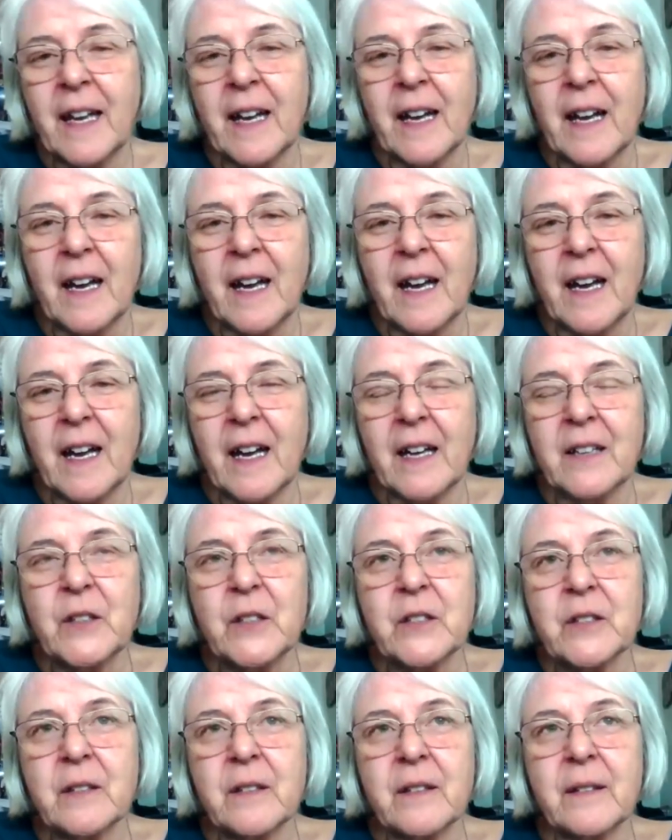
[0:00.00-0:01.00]
I just,
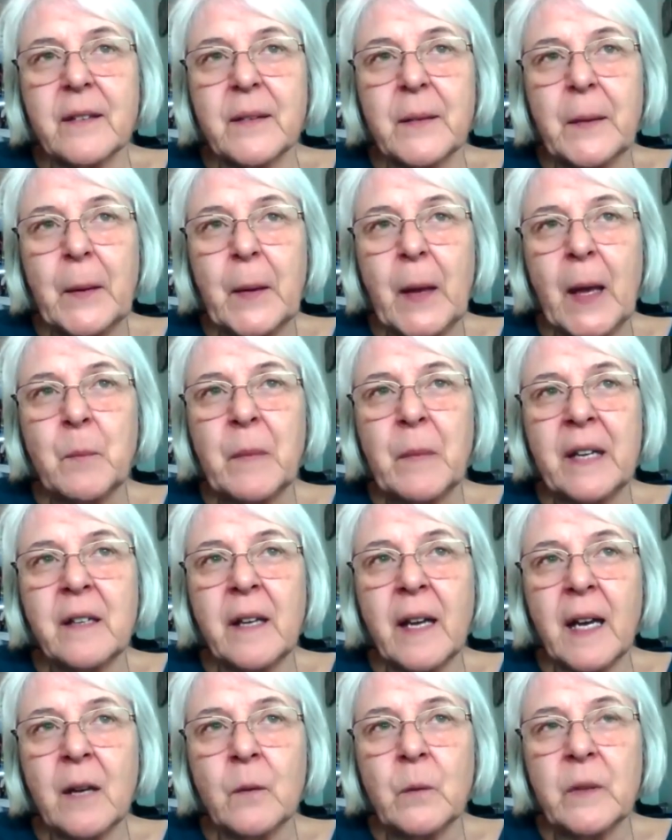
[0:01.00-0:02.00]
and my dad
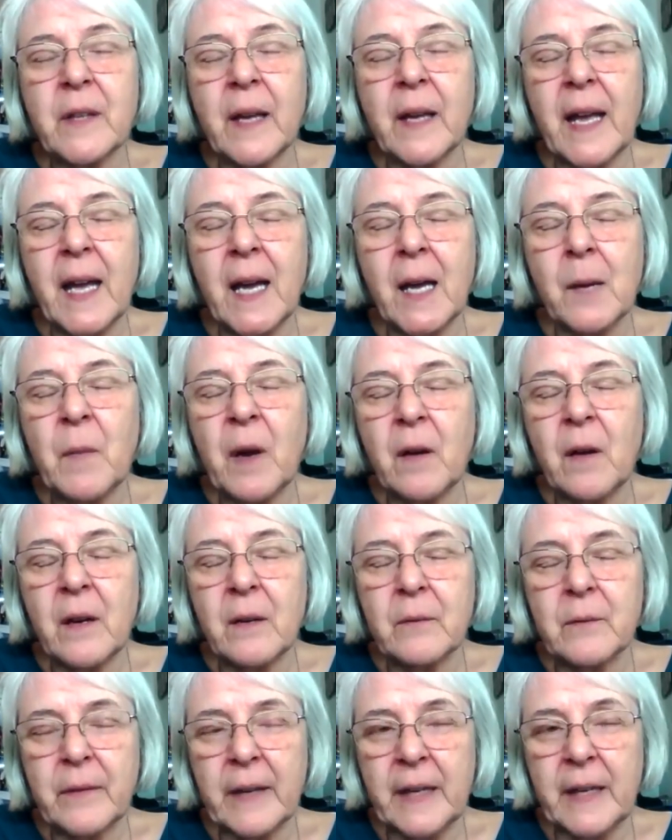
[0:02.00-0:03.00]
was a ham
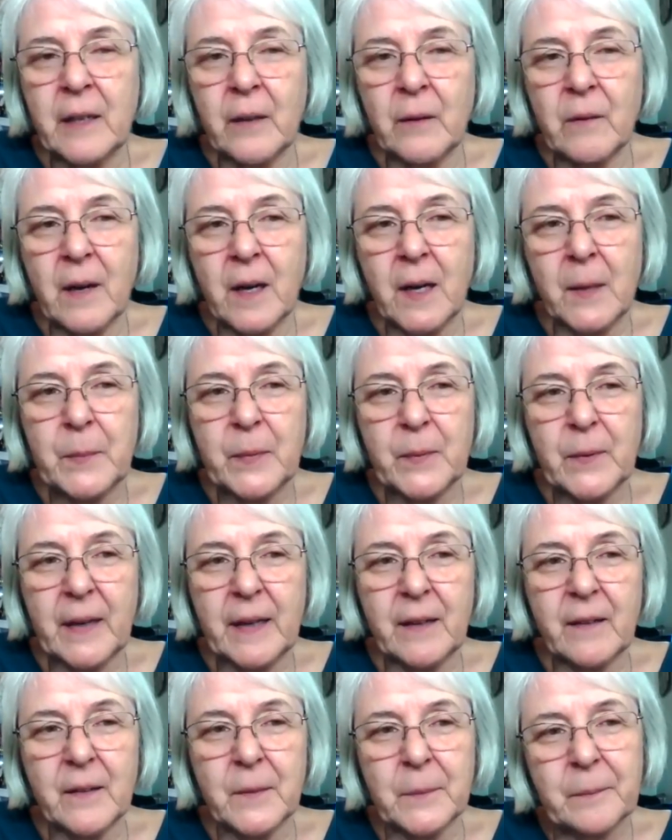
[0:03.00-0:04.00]
radio
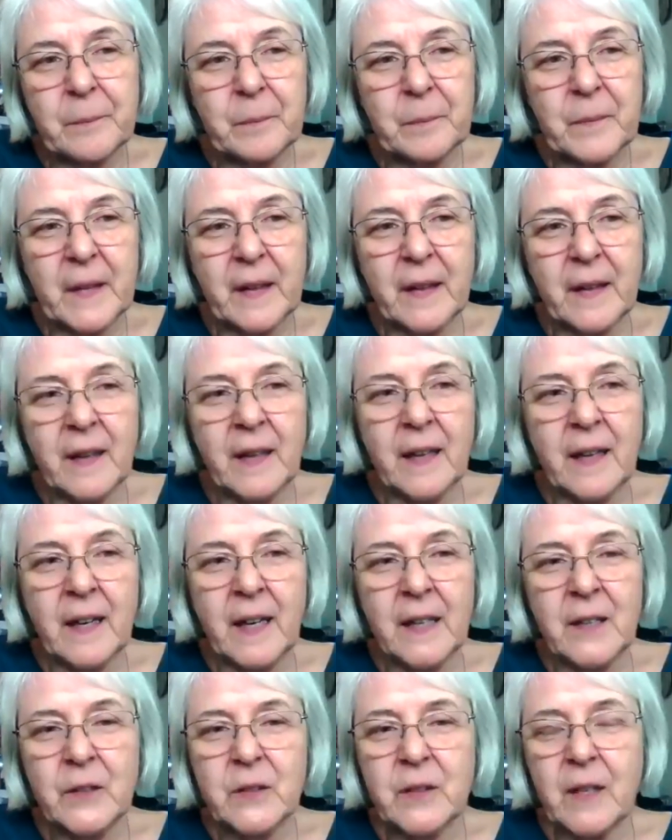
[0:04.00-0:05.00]
operator. And I
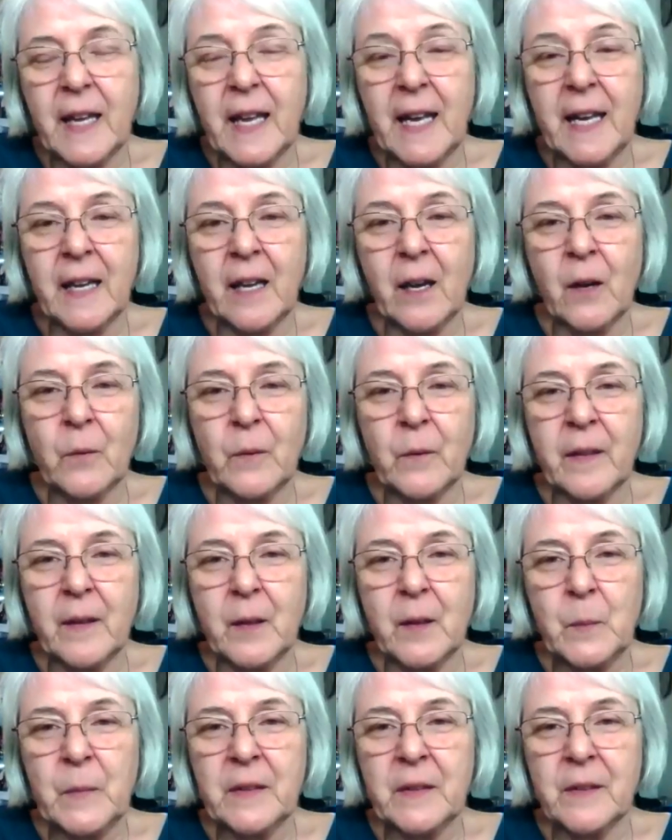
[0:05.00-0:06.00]
used to hang out with
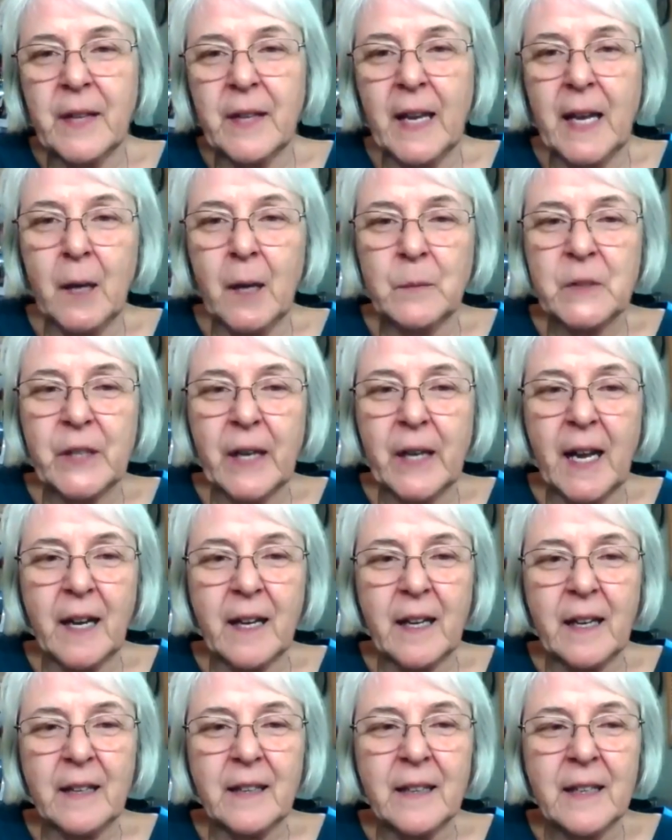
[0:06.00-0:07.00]
him in his ham shack
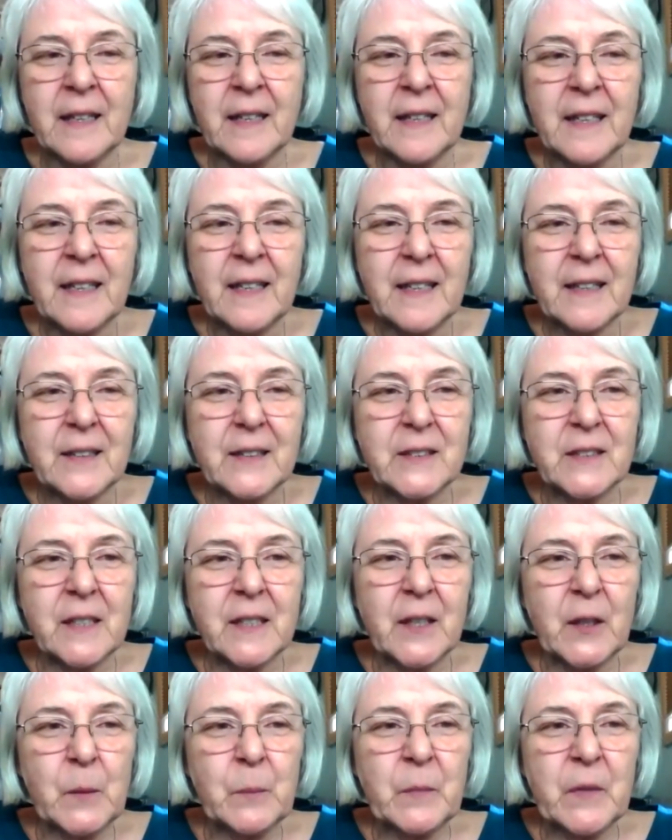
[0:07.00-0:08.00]
and listen to
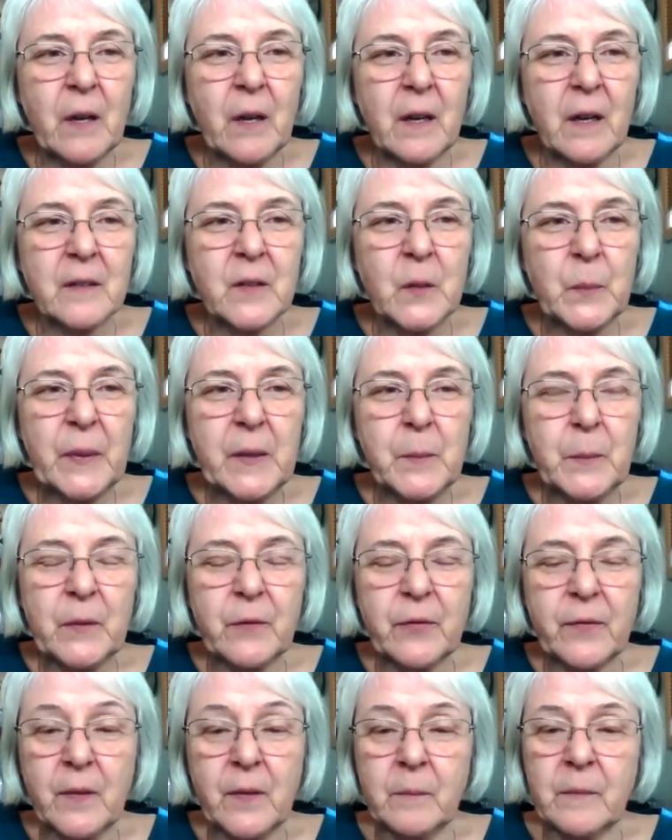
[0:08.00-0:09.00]
him talk to people
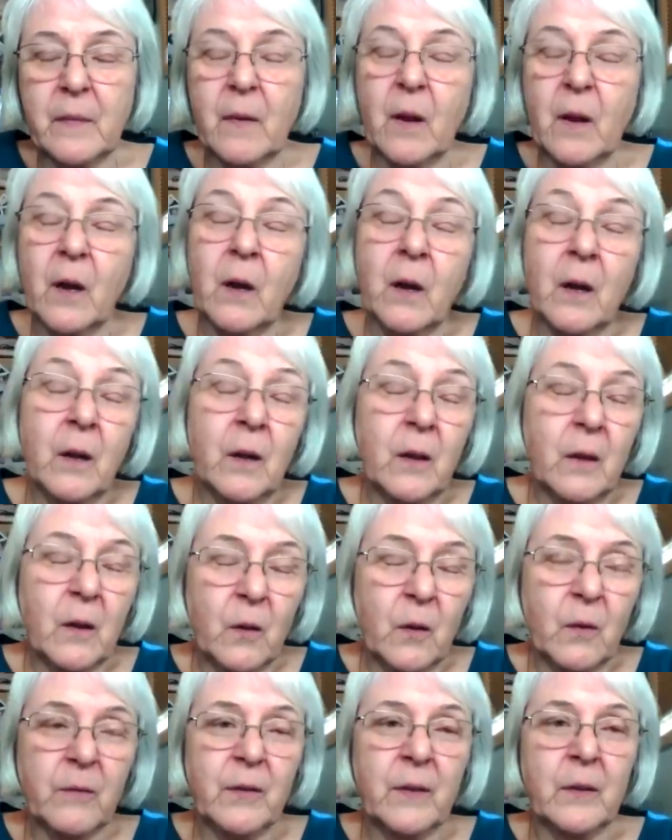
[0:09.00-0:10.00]
from all
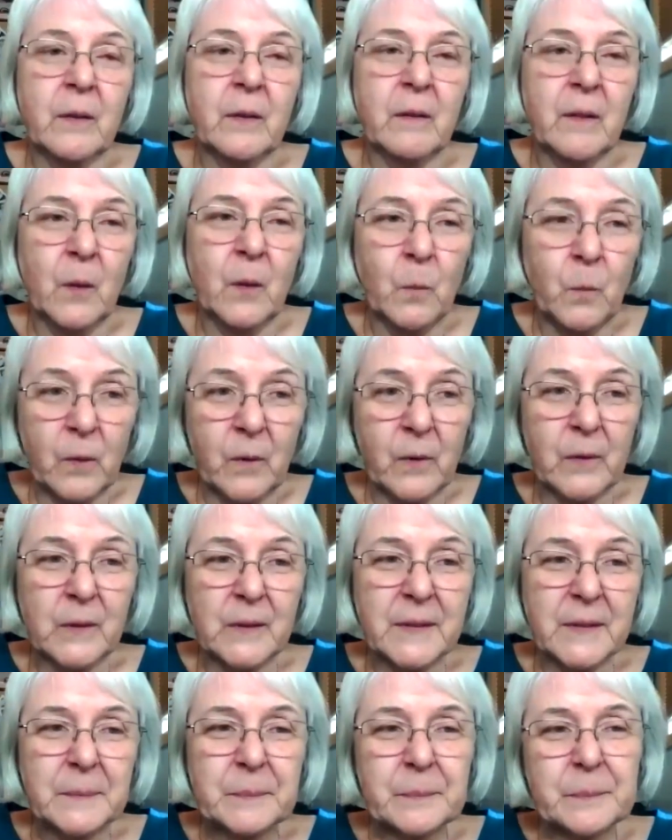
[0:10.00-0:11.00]
over the world.
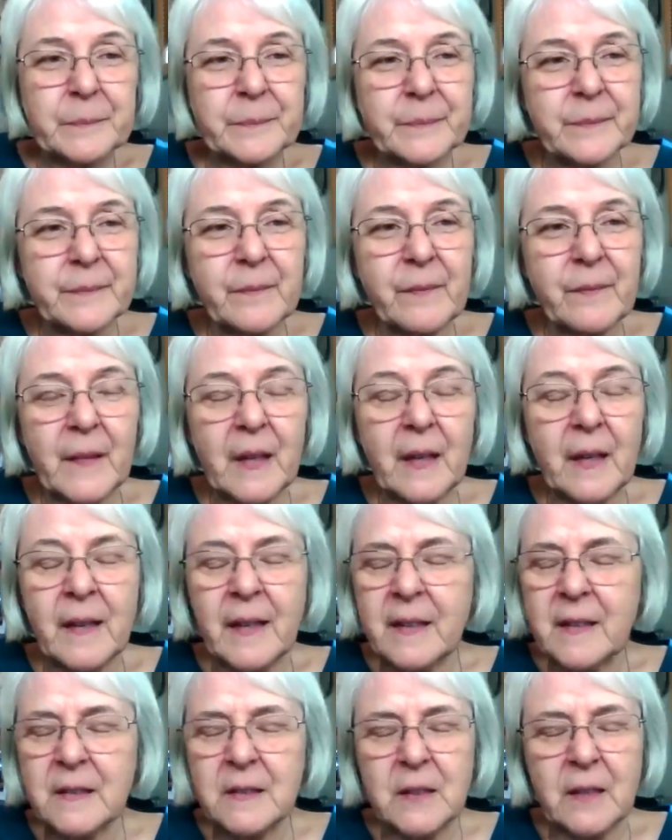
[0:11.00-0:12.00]
And
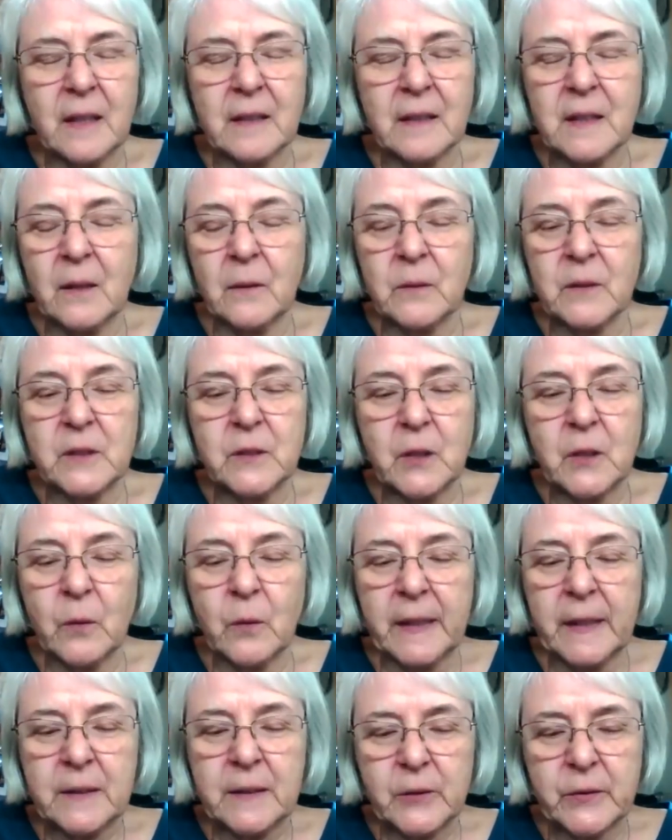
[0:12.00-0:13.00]
I just thought that was so
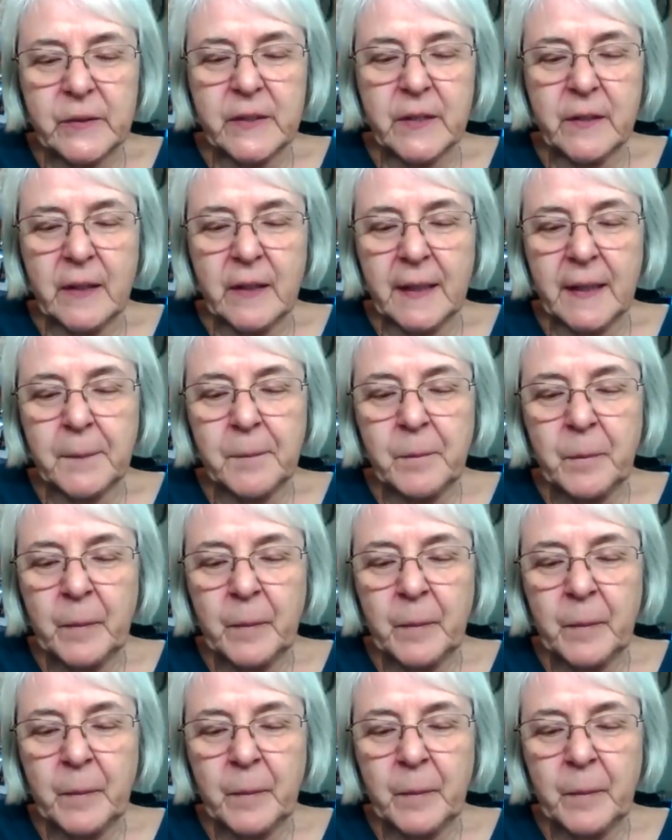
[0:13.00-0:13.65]
interesting.